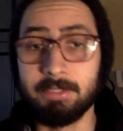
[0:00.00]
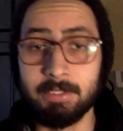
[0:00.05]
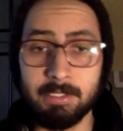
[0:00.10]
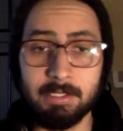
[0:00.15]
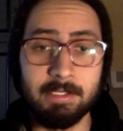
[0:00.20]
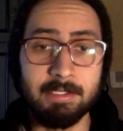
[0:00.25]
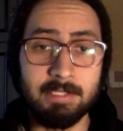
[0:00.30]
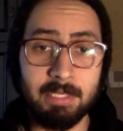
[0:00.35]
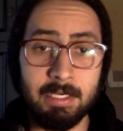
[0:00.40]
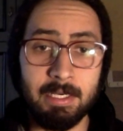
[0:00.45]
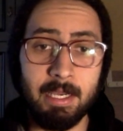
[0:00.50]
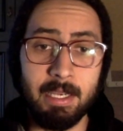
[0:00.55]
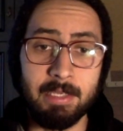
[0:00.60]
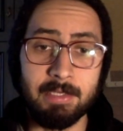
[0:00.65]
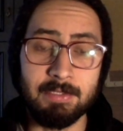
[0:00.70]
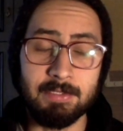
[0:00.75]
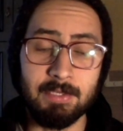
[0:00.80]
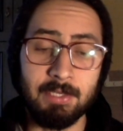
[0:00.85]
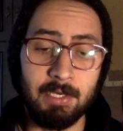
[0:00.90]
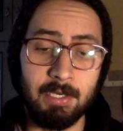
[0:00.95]
is a
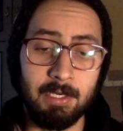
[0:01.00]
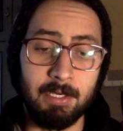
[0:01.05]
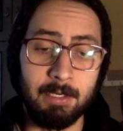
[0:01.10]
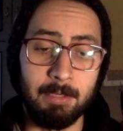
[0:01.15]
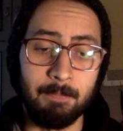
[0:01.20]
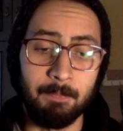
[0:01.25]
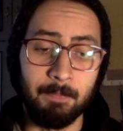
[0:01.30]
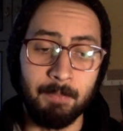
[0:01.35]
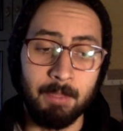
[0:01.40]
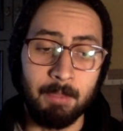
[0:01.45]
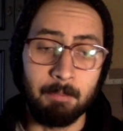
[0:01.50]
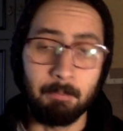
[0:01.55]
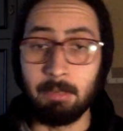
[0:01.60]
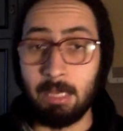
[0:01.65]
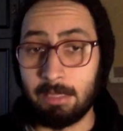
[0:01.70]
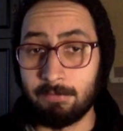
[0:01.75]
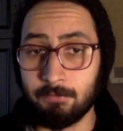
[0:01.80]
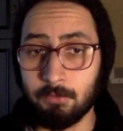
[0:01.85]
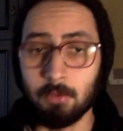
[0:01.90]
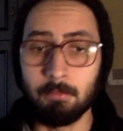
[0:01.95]
nice
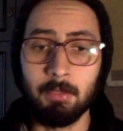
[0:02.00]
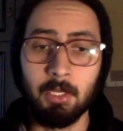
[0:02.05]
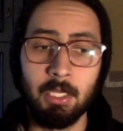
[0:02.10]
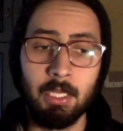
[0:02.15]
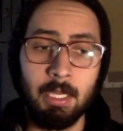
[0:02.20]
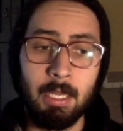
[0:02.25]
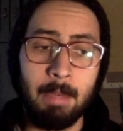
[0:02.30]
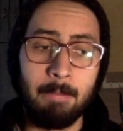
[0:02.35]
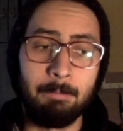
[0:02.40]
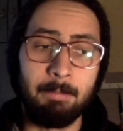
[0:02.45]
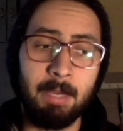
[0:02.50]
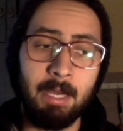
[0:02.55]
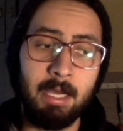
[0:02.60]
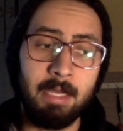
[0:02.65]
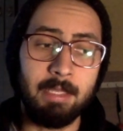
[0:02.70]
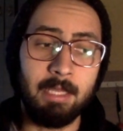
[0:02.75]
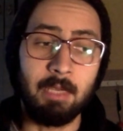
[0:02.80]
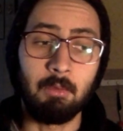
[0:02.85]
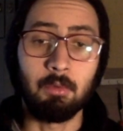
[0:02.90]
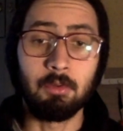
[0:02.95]
platform,
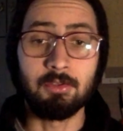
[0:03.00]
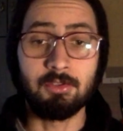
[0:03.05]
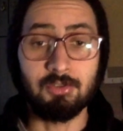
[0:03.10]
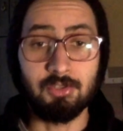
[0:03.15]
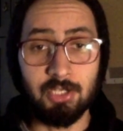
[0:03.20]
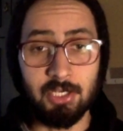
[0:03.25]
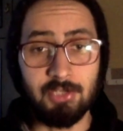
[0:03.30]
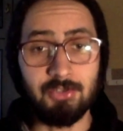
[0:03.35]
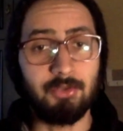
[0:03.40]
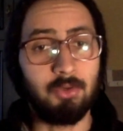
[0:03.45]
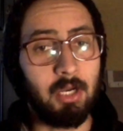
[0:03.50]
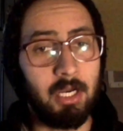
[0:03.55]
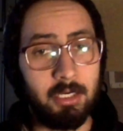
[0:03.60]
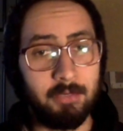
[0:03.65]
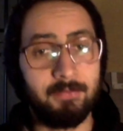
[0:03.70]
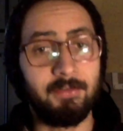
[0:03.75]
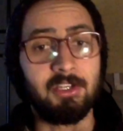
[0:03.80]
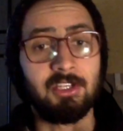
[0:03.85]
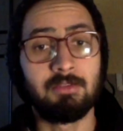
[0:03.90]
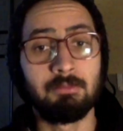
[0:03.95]
but I would suggest you have
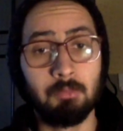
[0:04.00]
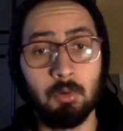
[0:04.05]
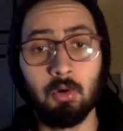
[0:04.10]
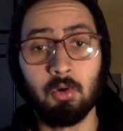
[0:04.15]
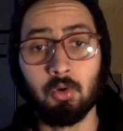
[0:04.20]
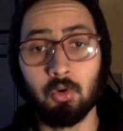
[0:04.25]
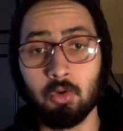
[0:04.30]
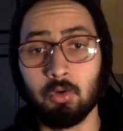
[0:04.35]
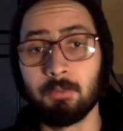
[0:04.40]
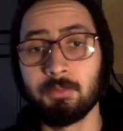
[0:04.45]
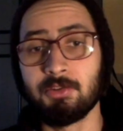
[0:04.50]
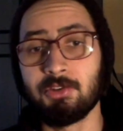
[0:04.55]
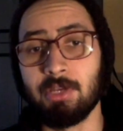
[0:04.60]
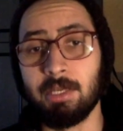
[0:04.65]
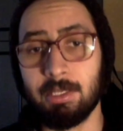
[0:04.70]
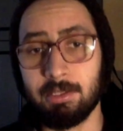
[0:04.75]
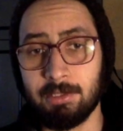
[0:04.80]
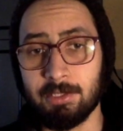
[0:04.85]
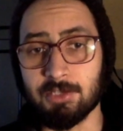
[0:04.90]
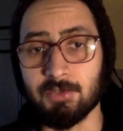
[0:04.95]
small groups
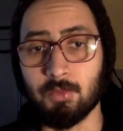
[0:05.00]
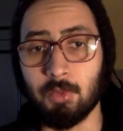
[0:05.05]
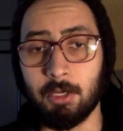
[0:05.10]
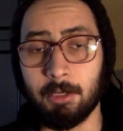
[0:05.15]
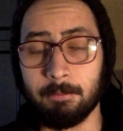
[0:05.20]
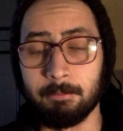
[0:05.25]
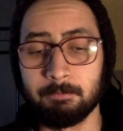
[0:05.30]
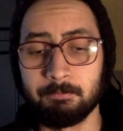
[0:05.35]
in this one.